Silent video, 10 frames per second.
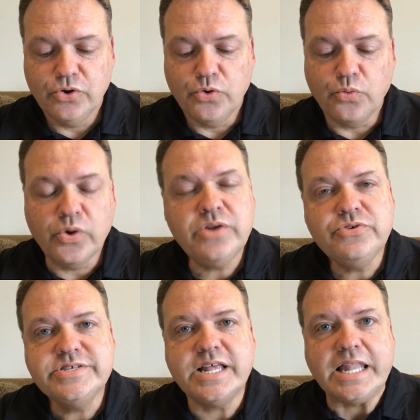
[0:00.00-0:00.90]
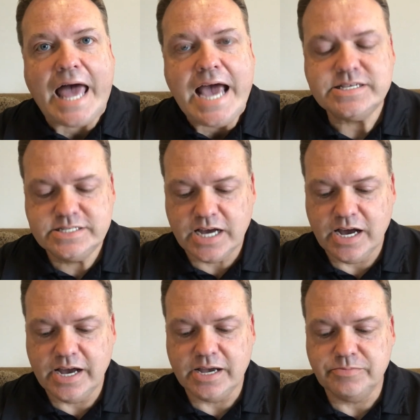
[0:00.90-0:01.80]
when was the last
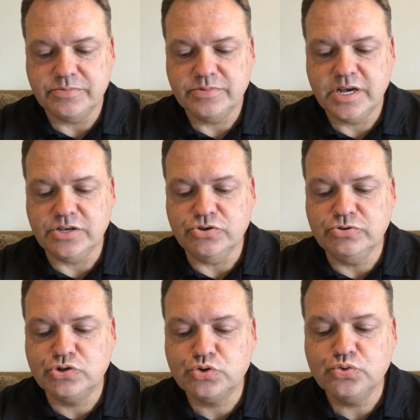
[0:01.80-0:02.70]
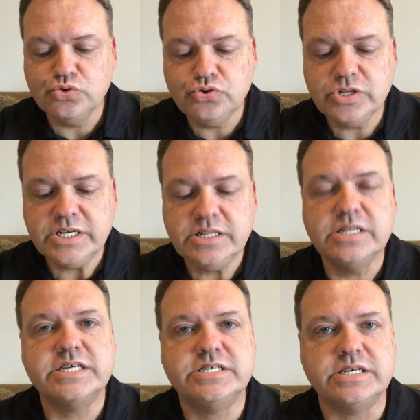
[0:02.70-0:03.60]
time that you truly
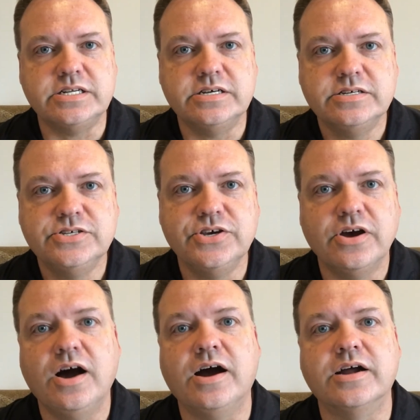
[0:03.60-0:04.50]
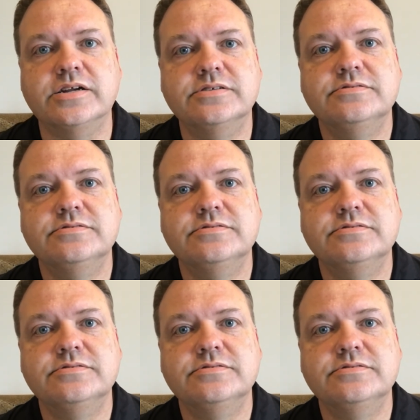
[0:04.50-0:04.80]
listened to your heart?